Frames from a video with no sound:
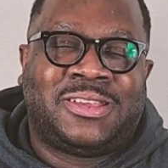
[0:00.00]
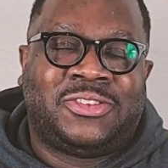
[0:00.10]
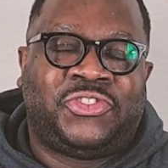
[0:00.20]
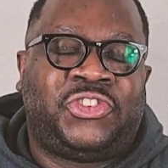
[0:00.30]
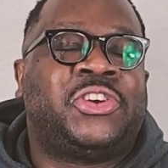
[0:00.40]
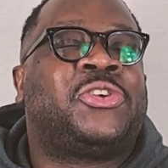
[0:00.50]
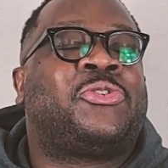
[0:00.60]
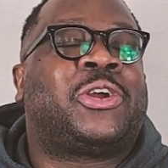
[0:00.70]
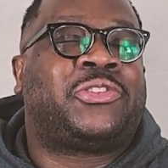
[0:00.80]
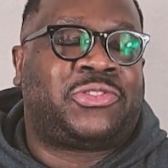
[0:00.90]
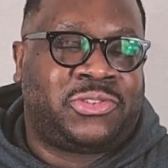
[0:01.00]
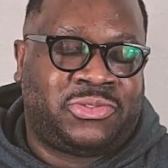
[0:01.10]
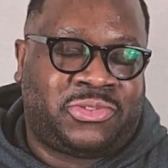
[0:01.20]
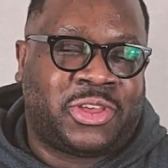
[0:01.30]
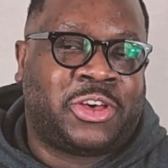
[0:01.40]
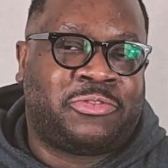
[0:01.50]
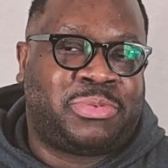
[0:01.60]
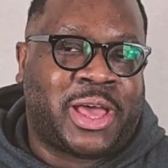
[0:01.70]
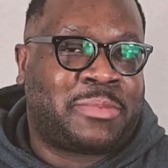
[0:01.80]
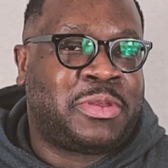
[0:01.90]
generations of
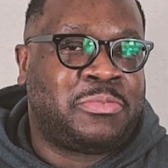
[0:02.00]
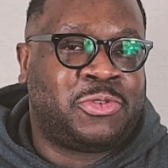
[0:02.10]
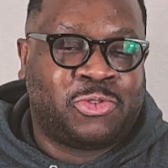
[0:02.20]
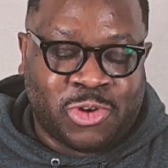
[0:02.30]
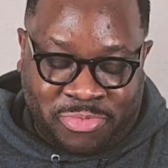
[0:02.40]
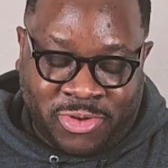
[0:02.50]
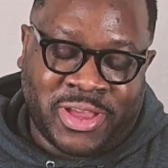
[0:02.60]
black people grew up on,